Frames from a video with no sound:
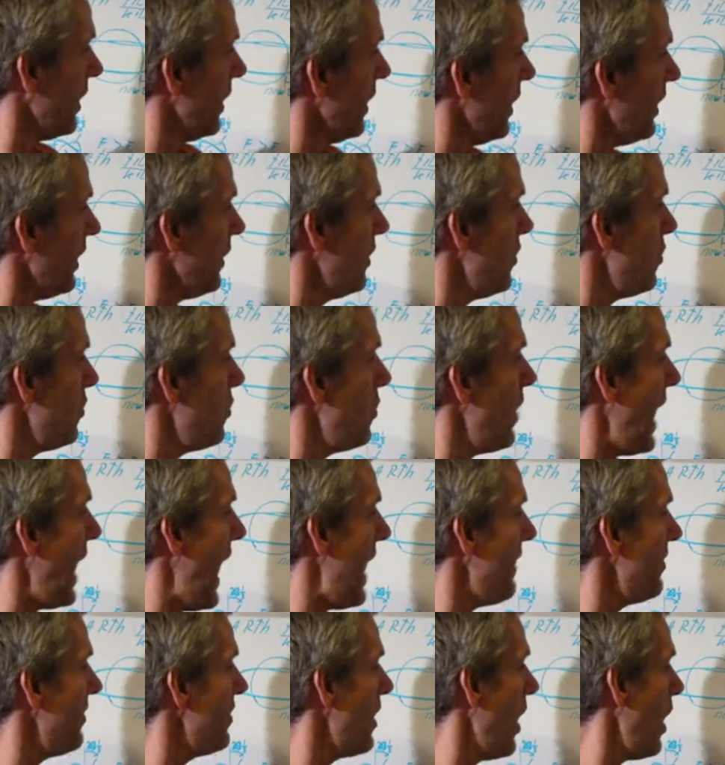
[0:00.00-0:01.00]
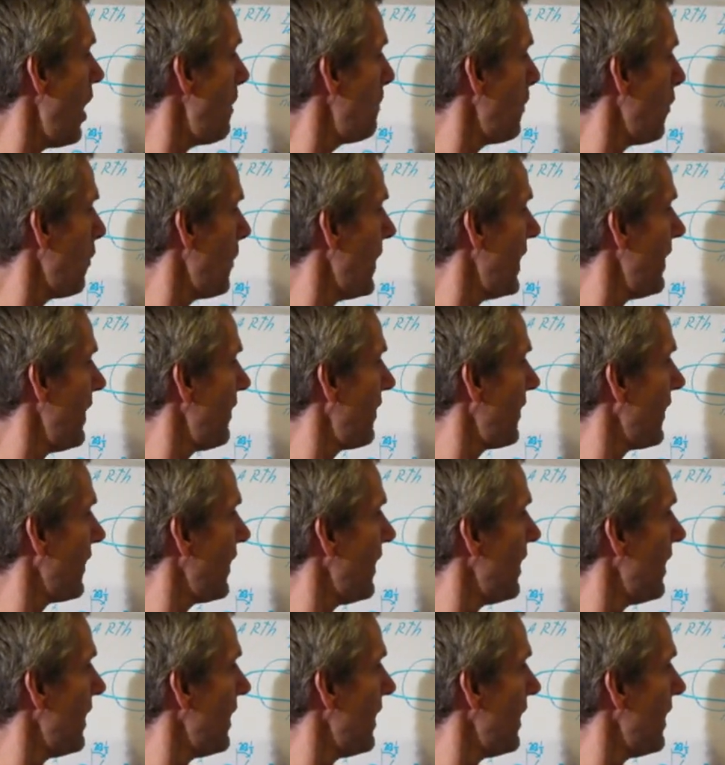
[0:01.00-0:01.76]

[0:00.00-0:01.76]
you end up with